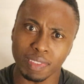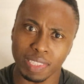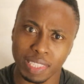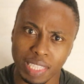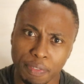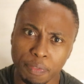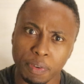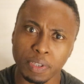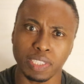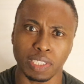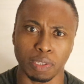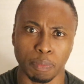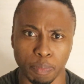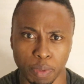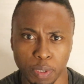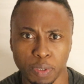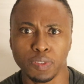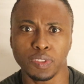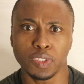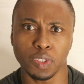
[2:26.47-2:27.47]
they've got some
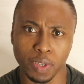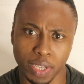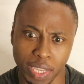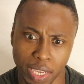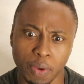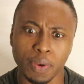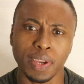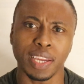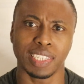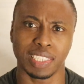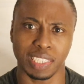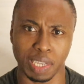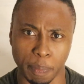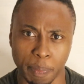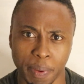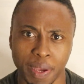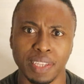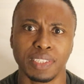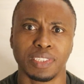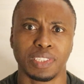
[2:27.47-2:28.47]
moves. Okay, okay,
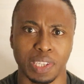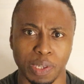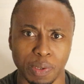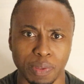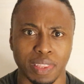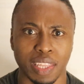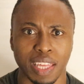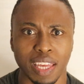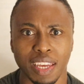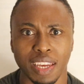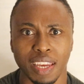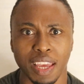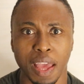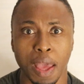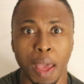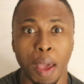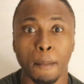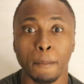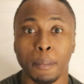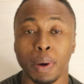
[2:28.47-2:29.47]
Japan, do your thing.
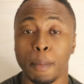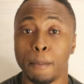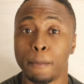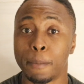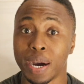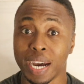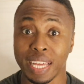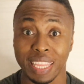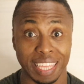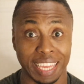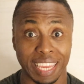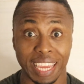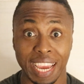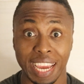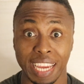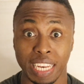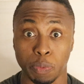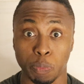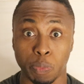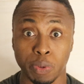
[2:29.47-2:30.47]
But by the
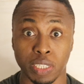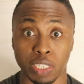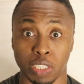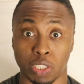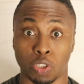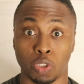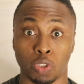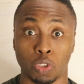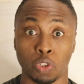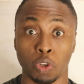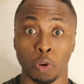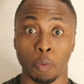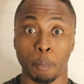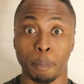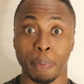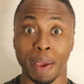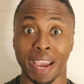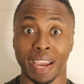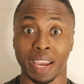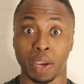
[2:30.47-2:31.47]
end, we just
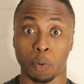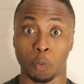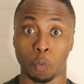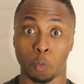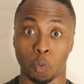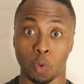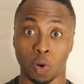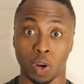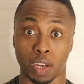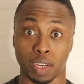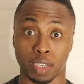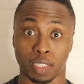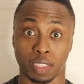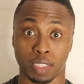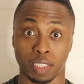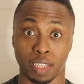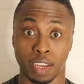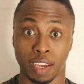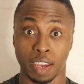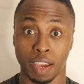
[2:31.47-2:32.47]
stood back and
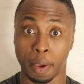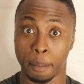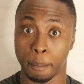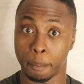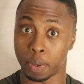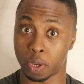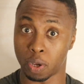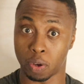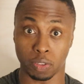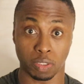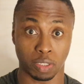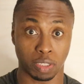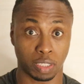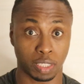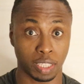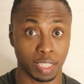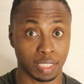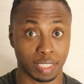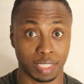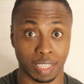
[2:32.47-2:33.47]
watched because
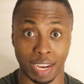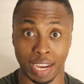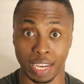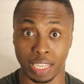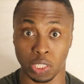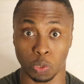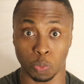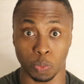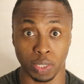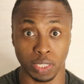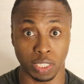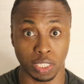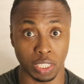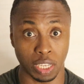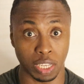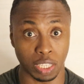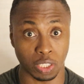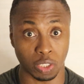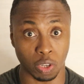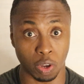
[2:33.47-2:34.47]
these guys were
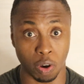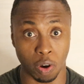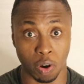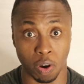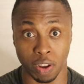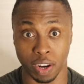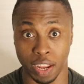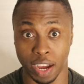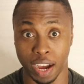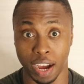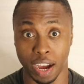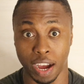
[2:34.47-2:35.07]
just on